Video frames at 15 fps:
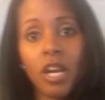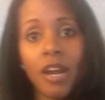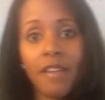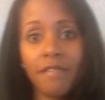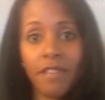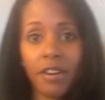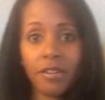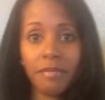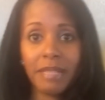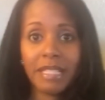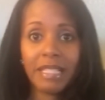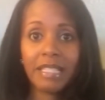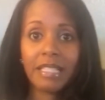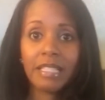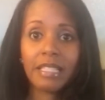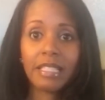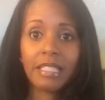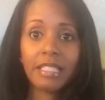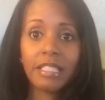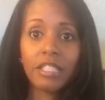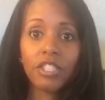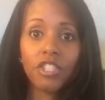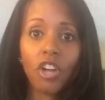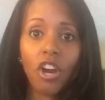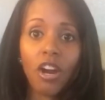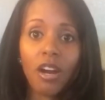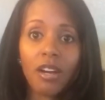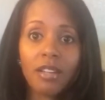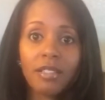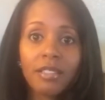environments. This is the
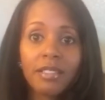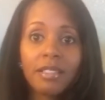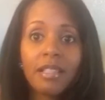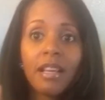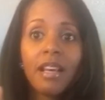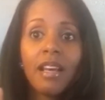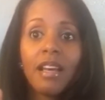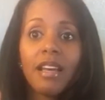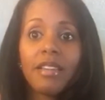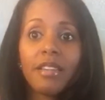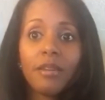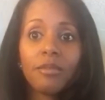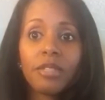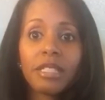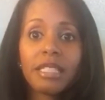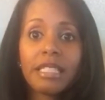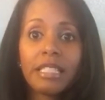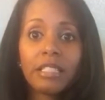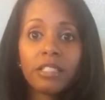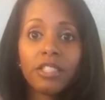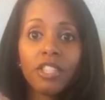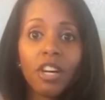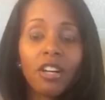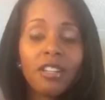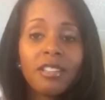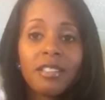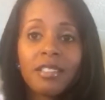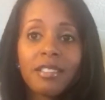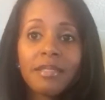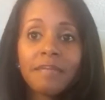jars. They were sealed
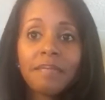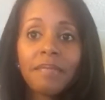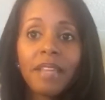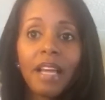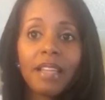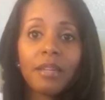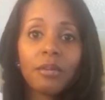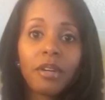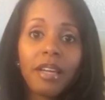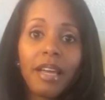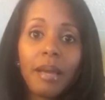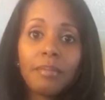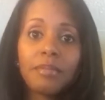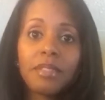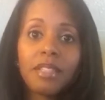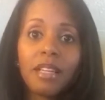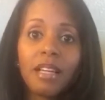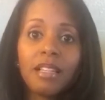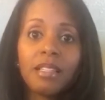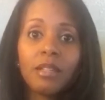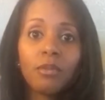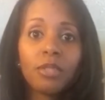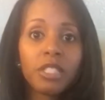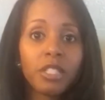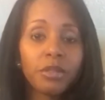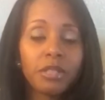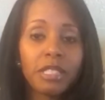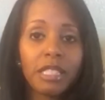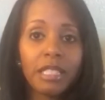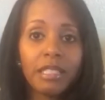jars, and they were kept in the
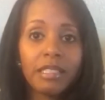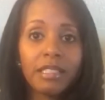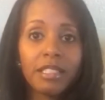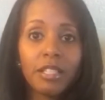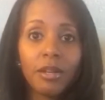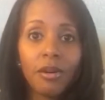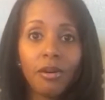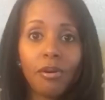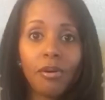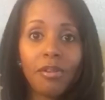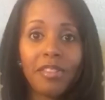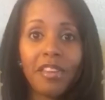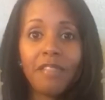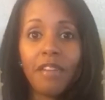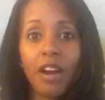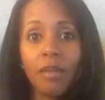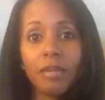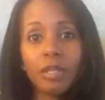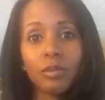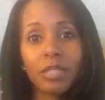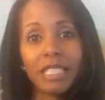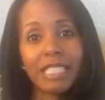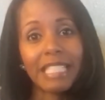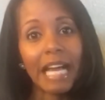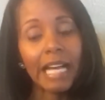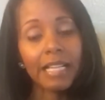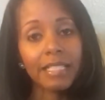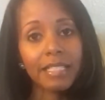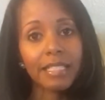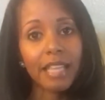windowsill, so the environment was
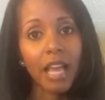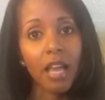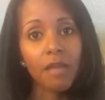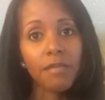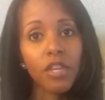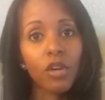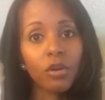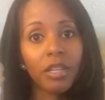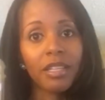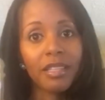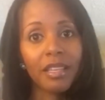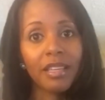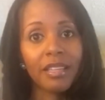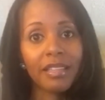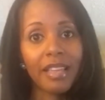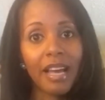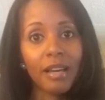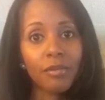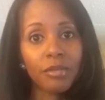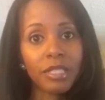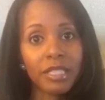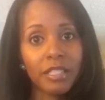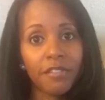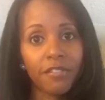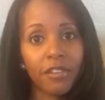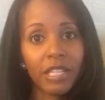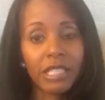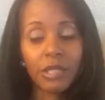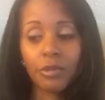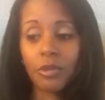exactly the same. The only thing that was
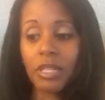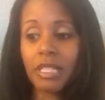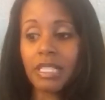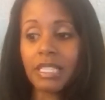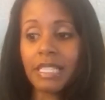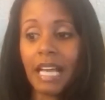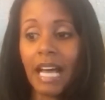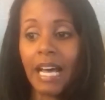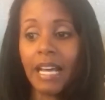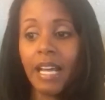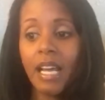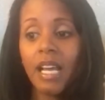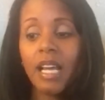different was that